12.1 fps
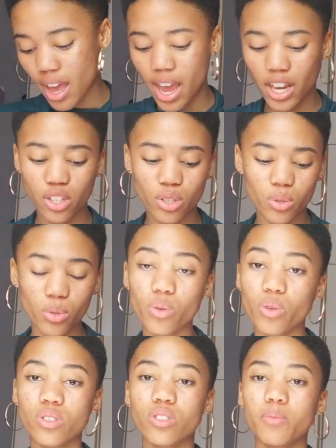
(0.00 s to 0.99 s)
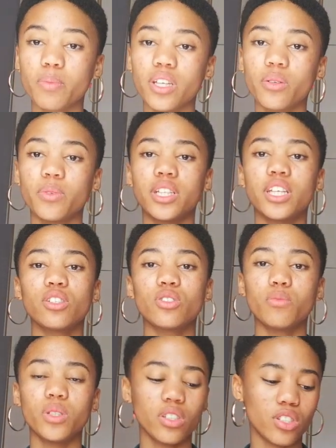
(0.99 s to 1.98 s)
And you could also be really
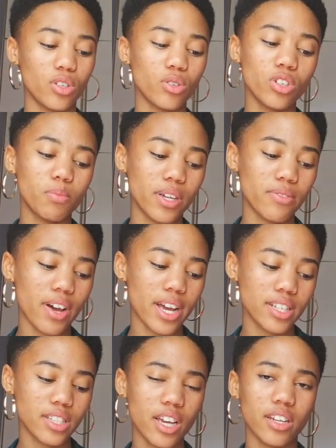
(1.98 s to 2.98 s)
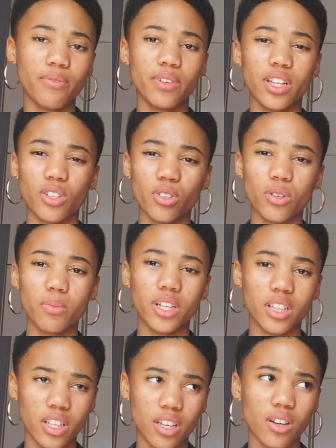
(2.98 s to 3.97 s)
into music, so you could be a fire sign. I feel like you could be
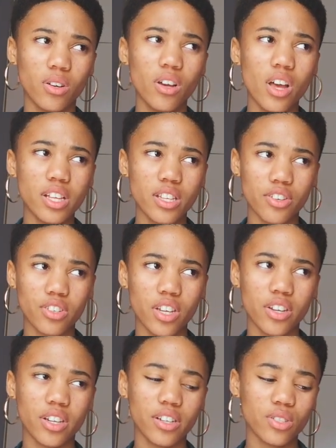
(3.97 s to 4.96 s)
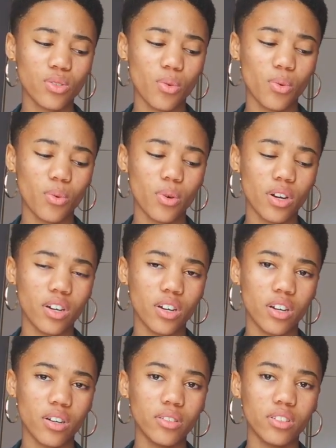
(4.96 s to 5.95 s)
a Leo, Sagittarius, or
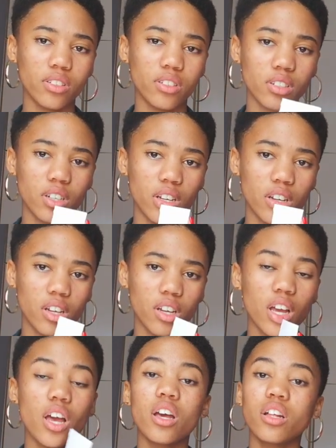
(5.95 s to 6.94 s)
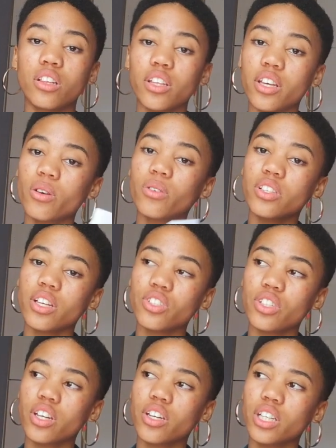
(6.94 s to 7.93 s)
a Leo,
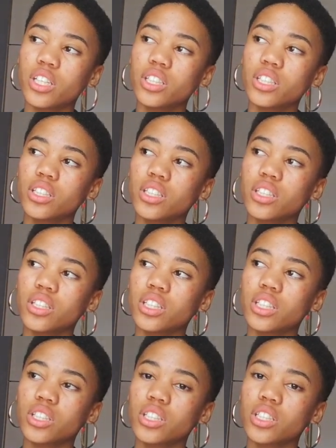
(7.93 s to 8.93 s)
Sagittarius,